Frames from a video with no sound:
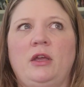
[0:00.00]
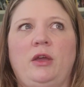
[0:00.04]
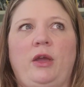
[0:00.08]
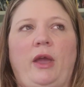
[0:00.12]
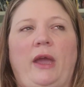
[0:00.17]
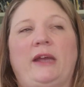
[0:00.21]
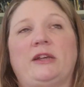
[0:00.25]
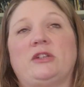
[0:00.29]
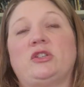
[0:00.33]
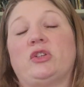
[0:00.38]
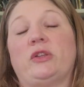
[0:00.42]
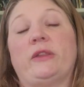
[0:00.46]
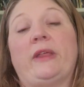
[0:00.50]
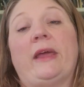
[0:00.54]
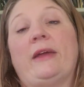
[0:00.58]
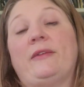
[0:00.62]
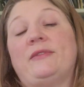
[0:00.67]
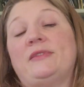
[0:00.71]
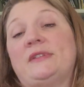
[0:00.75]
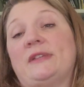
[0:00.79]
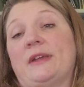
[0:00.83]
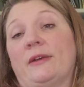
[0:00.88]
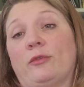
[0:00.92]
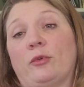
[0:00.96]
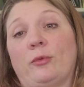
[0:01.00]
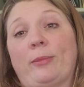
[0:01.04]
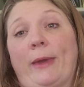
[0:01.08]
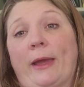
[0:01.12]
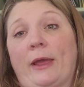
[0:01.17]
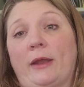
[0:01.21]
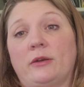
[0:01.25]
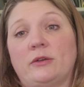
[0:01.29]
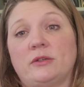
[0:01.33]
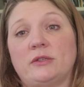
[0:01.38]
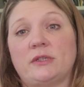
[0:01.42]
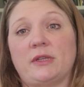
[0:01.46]
Actually, they have several
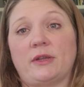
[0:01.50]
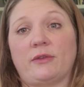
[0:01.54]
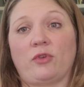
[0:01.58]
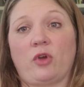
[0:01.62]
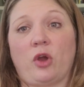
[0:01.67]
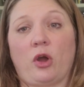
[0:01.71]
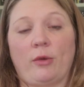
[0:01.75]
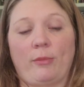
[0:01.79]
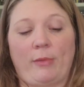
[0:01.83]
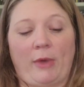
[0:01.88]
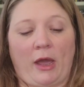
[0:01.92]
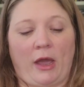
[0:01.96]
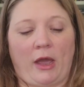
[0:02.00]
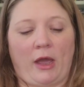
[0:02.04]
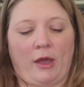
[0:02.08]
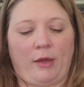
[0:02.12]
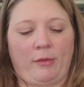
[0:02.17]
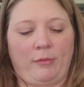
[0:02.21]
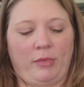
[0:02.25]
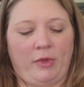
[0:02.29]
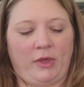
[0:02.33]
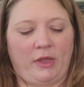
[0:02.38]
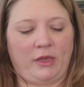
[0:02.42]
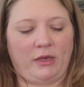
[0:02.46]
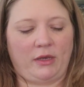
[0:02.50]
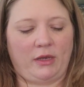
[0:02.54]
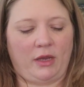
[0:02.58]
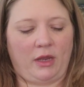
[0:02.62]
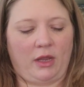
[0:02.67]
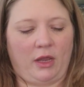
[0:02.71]
patterns that have caught my eye, but